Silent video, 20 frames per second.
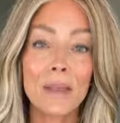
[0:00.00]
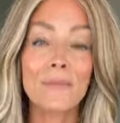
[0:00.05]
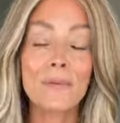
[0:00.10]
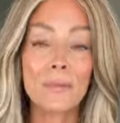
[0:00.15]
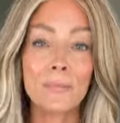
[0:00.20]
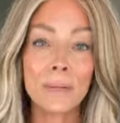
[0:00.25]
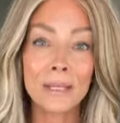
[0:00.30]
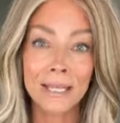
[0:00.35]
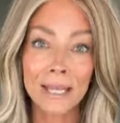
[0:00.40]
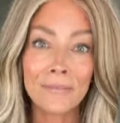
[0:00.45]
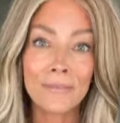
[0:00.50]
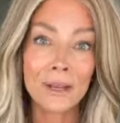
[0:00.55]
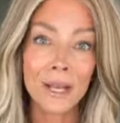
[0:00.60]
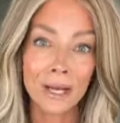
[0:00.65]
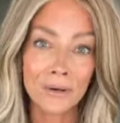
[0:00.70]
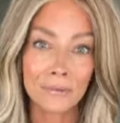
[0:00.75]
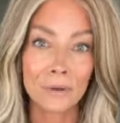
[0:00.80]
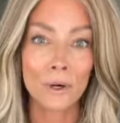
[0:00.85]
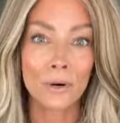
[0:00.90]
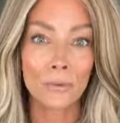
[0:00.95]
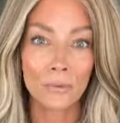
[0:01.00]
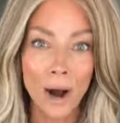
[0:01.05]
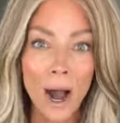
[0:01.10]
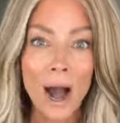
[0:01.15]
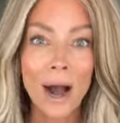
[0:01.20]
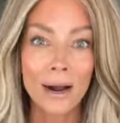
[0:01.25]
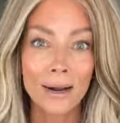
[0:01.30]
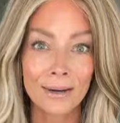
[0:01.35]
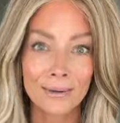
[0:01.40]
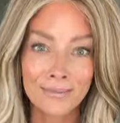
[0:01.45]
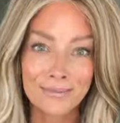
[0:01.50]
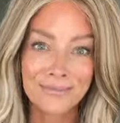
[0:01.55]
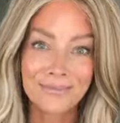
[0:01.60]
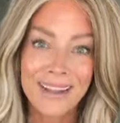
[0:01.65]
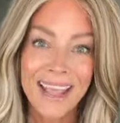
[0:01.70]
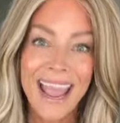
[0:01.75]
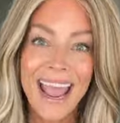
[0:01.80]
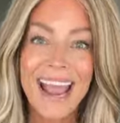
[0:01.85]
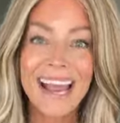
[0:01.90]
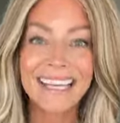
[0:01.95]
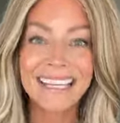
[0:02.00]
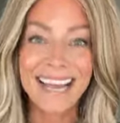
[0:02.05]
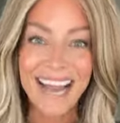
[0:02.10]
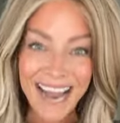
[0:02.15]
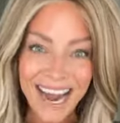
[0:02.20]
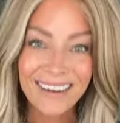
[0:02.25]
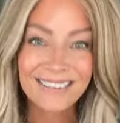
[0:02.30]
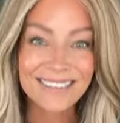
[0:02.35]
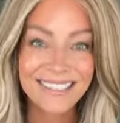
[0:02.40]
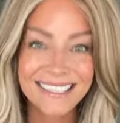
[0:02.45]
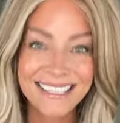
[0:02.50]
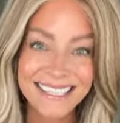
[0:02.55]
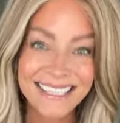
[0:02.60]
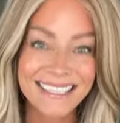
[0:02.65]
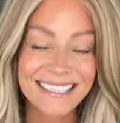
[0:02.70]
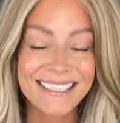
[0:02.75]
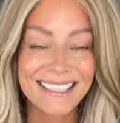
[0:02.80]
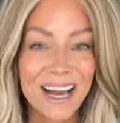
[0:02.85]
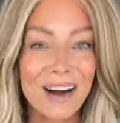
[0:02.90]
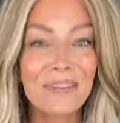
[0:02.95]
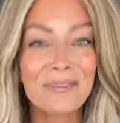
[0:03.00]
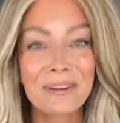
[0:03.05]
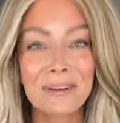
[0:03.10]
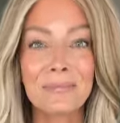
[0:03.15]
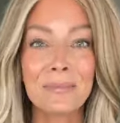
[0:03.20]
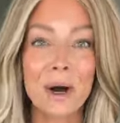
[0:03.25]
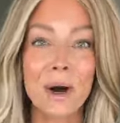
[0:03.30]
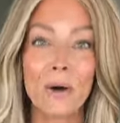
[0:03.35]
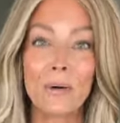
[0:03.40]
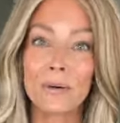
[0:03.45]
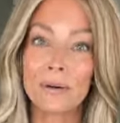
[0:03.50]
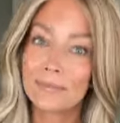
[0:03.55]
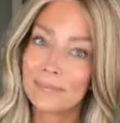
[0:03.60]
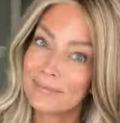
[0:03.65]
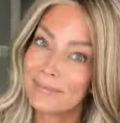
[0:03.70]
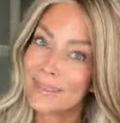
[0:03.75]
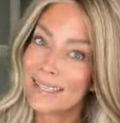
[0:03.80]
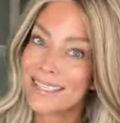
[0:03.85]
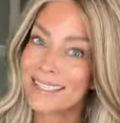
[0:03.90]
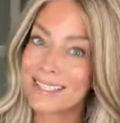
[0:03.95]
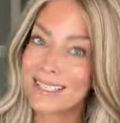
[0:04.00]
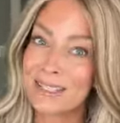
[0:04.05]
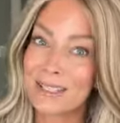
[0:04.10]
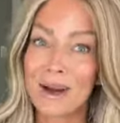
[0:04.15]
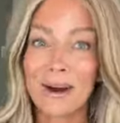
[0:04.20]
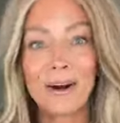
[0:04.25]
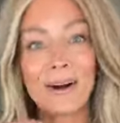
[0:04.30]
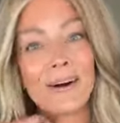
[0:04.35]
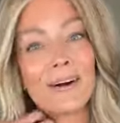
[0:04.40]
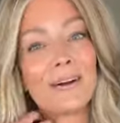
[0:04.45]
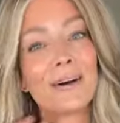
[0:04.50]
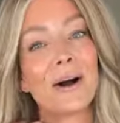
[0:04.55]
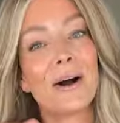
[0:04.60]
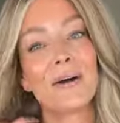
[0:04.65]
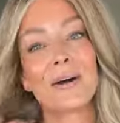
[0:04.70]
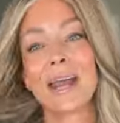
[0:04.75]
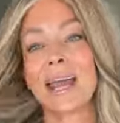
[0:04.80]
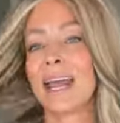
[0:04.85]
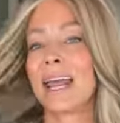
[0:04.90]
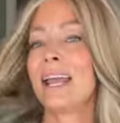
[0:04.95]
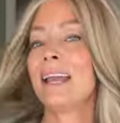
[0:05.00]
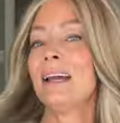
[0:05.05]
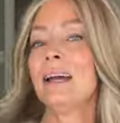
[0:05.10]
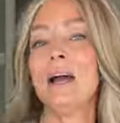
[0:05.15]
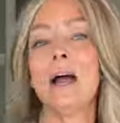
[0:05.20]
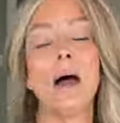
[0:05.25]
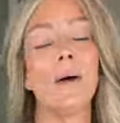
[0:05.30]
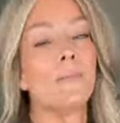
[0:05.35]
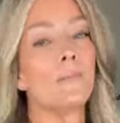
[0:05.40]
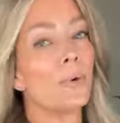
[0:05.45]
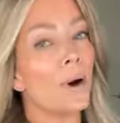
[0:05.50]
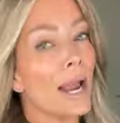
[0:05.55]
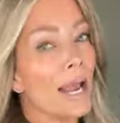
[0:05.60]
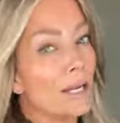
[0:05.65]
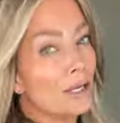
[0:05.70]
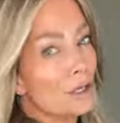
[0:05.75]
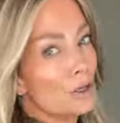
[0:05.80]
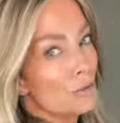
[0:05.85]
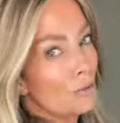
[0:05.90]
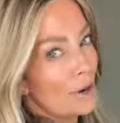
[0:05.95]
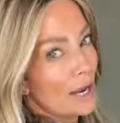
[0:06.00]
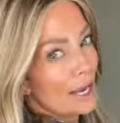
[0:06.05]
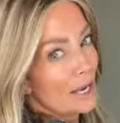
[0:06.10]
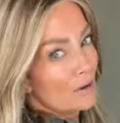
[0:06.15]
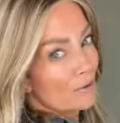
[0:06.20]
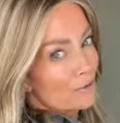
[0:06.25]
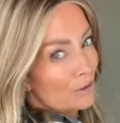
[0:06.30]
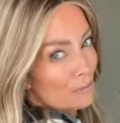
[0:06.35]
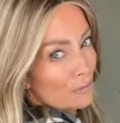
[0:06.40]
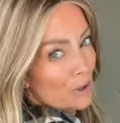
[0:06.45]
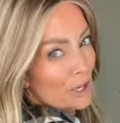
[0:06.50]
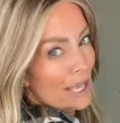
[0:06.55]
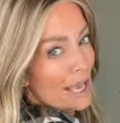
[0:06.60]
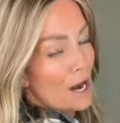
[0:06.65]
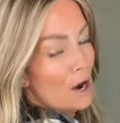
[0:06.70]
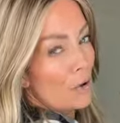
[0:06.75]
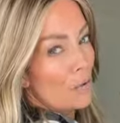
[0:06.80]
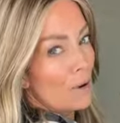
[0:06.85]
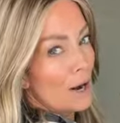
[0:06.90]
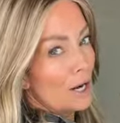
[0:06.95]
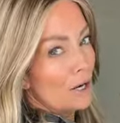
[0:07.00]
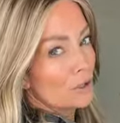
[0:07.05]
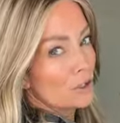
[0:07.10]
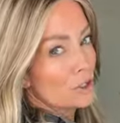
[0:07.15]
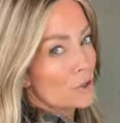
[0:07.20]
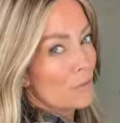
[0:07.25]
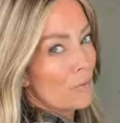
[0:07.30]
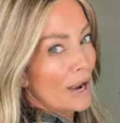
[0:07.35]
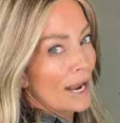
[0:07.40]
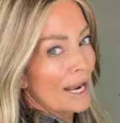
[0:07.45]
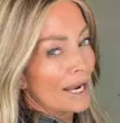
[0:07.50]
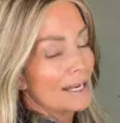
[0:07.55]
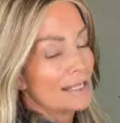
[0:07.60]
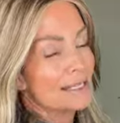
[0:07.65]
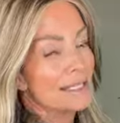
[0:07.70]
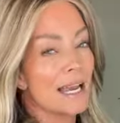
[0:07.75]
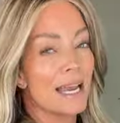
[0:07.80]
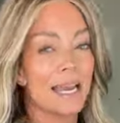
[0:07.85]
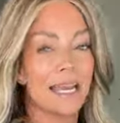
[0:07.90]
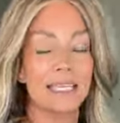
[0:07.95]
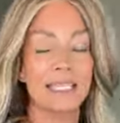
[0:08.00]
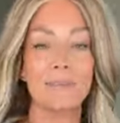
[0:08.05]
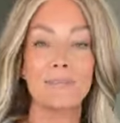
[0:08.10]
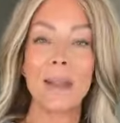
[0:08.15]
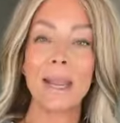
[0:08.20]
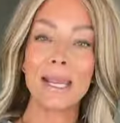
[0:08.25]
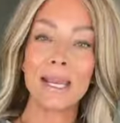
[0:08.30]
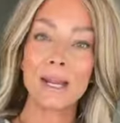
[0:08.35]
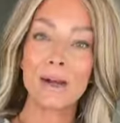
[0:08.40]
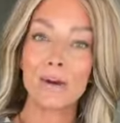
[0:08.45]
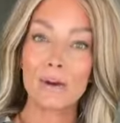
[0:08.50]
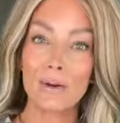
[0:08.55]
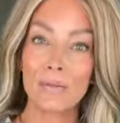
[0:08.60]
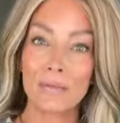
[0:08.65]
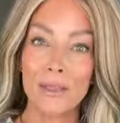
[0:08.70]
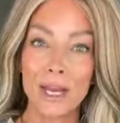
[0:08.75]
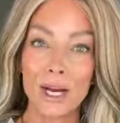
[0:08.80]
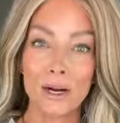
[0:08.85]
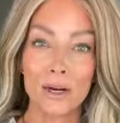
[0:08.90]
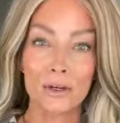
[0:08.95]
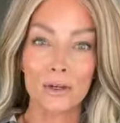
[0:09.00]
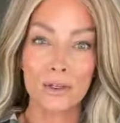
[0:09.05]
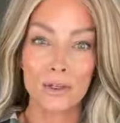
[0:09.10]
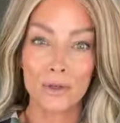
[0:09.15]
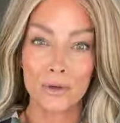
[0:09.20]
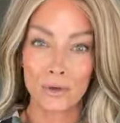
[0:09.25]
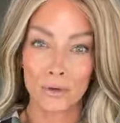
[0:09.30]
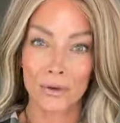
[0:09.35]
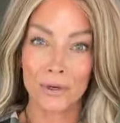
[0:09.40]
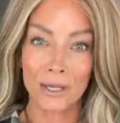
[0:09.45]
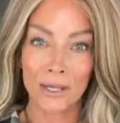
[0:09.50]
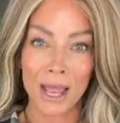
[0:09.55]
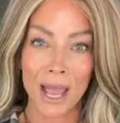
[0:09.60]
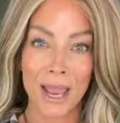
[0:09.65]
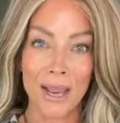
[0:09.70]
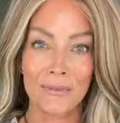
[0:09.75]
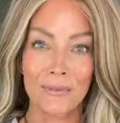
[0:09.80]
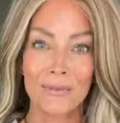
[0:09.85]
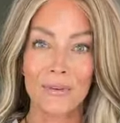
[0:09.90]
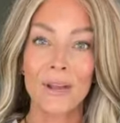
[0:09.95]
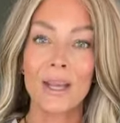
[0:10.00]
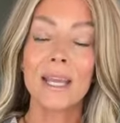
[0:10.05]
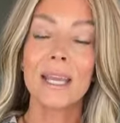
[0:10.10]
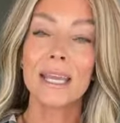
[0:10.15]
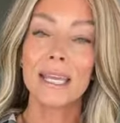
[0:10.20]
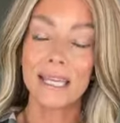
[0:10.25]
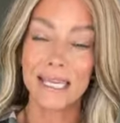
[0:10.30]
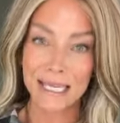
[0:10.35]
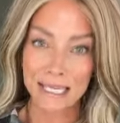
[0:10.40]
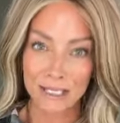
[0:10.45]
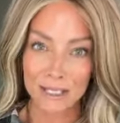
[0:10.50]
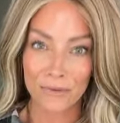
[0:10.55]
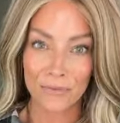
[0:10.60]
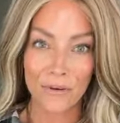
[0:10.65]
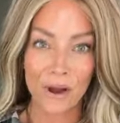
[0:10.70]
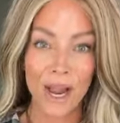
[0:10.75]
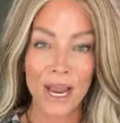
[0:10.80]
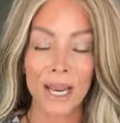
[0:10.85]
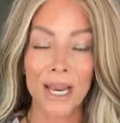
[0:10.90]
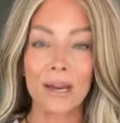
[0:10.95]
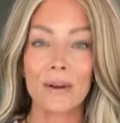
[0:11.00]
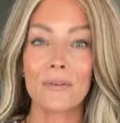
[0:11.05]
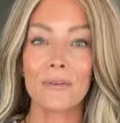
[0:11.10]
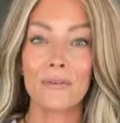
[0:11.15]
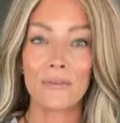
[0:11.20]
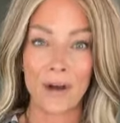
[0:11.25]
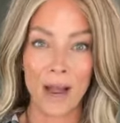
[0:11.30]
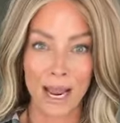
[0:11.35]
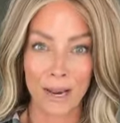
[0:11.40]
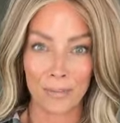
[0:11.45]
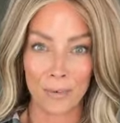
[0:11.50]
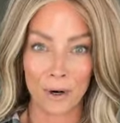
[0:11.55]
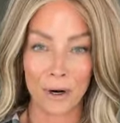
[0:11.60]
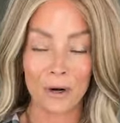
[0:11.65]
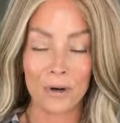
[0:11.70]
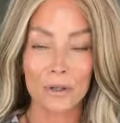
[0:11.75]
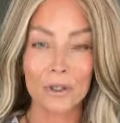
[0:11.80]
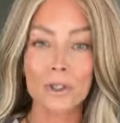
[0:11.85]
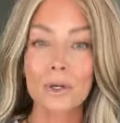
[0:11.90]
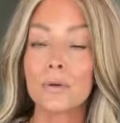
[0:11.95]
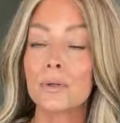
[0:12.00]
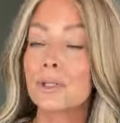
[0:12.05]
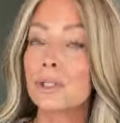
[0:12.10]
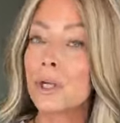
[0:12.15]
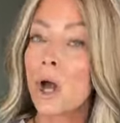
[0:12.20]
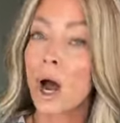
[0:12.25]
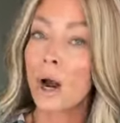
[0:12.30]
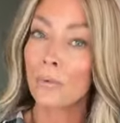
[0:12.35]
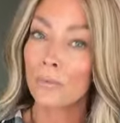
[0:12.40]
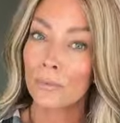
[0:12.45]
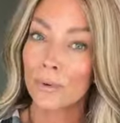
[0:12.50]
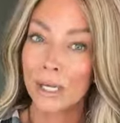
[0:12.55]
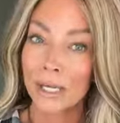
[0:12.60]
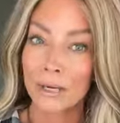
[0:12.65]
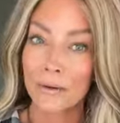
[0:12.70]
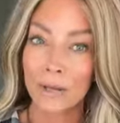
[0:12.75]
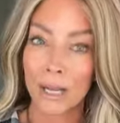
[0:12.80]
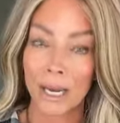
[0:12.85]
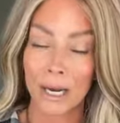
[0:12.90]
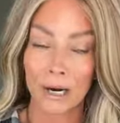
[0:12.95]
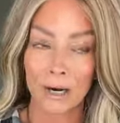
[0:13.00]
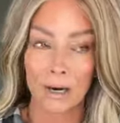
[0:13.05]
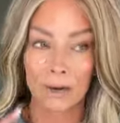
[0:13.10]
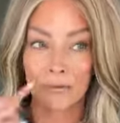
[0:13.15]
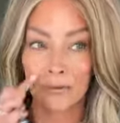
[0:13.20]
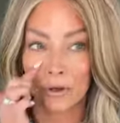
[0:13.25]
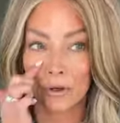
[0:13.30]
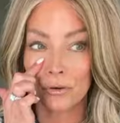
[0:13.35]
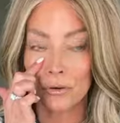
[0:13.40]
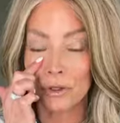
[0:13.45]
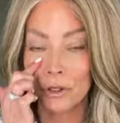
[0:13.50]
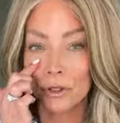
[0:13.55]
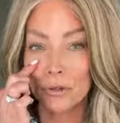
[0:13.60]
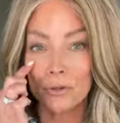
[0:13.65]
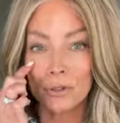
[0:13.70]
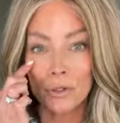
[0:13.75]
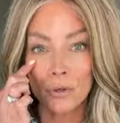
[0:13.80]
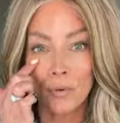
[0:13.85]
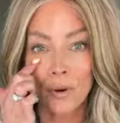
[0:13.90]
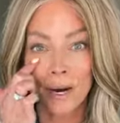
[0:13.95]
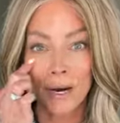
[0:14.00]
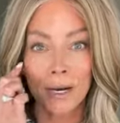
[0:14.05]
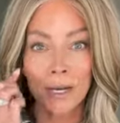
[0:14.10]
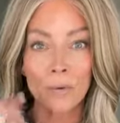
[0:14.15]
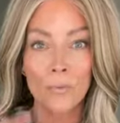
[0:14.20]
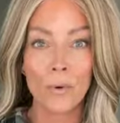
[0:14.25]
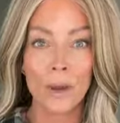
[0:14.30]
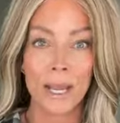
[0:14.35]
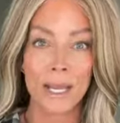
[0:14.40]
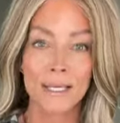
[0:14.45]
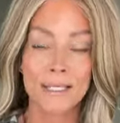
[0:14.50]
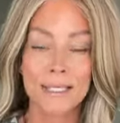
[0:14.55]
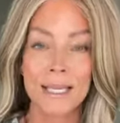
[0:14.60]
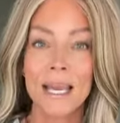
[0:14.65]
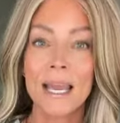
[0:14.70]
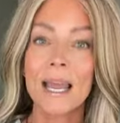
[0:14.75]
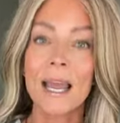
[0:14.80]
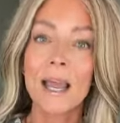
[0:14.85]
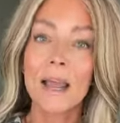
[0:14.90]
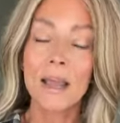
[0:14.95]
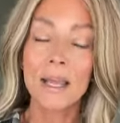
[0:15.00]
if you've been living under a rock and you haven't seen selfie mode, this is her, okay? brand new wig from Raquel Welch Wigs. It's made out of their true to life heat defiant fiber. So it's not real hair. If you're new to wearing wigs,